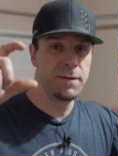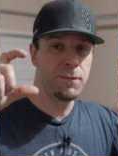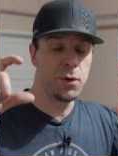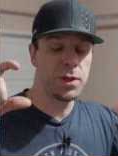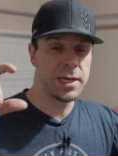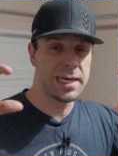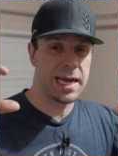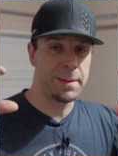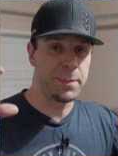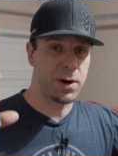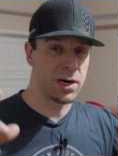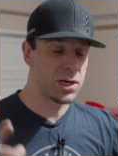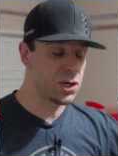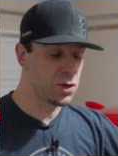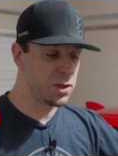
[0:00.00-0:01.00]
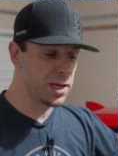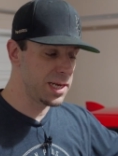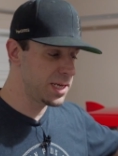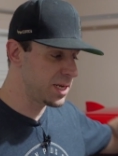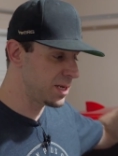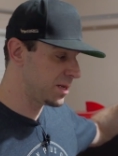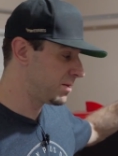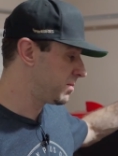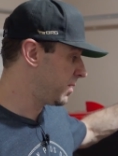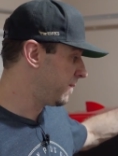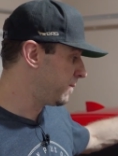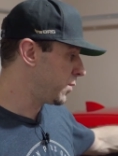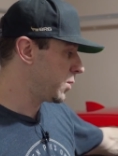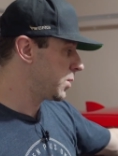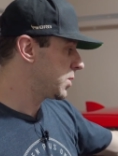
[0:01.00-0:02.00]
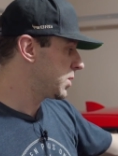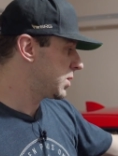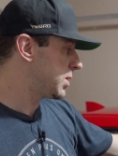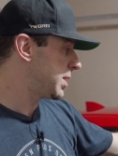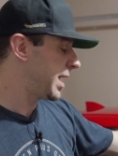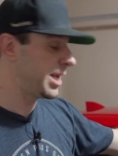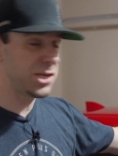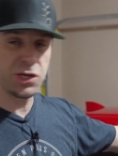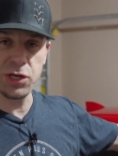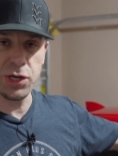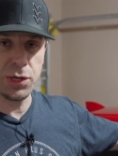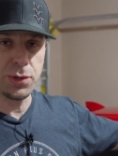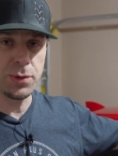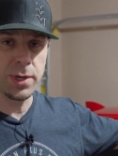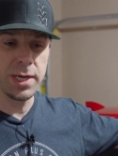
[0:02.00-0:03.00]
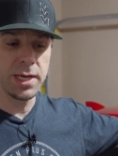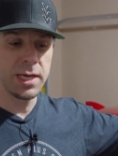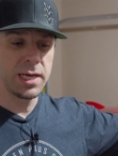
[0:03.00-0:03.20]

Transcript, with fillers: for the Type R. So this is the full stage two.